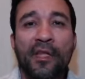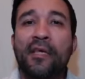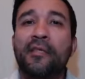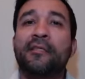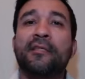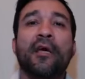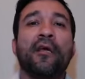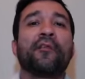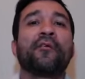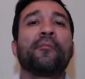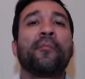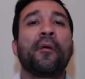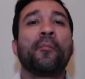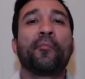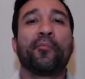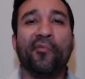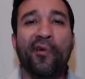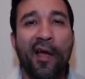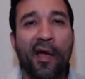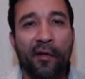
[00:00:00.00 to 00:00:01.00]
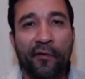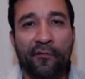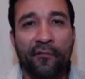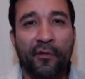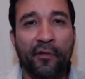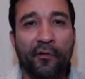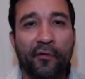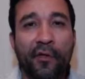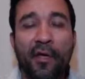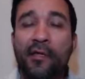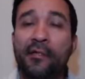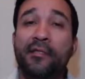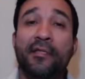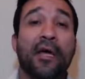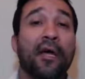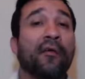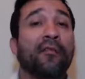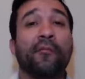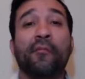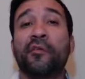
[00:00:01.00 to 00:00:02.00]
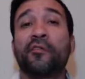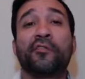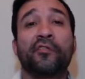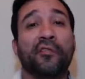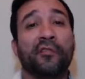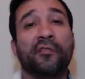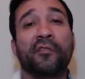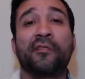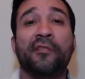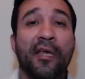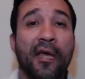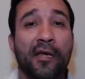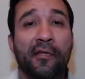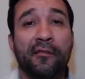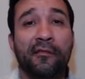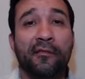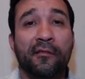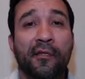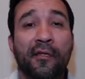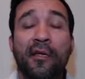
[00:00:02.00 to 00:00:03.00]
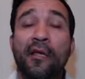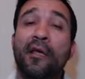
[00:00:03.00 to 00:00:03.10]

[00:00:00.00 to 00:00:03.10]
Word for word: tell them I'm proud of you, and tell them it's just a test.